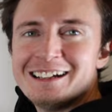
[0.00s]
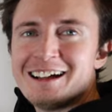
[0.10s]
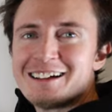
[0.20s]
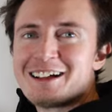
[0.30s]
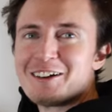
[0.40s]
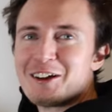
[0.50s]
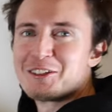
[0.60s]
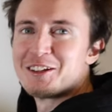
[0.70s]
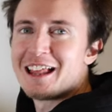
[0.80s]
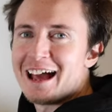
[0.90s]
you know, you
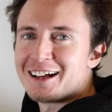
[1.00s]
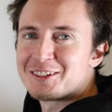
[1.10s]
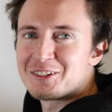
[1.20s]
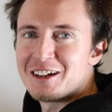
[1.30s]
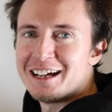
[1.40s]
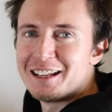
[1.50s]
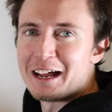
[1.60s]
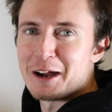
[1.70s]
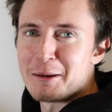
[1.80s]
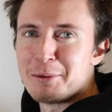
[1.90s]
go through the X-ray at the
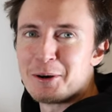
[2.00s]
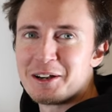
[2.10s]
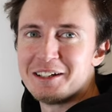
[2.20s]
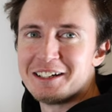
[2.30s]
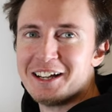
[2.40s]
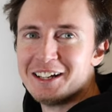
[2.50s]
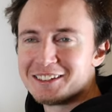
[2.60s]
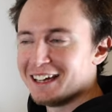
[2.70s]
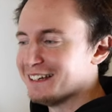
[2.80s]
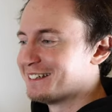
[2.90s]
airport and you're
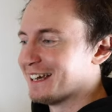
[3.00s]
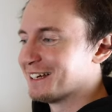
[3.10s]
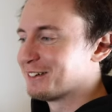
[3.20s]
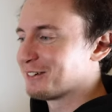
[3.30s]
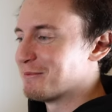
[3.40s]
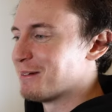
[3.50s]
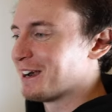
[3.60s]
just getting dinged or your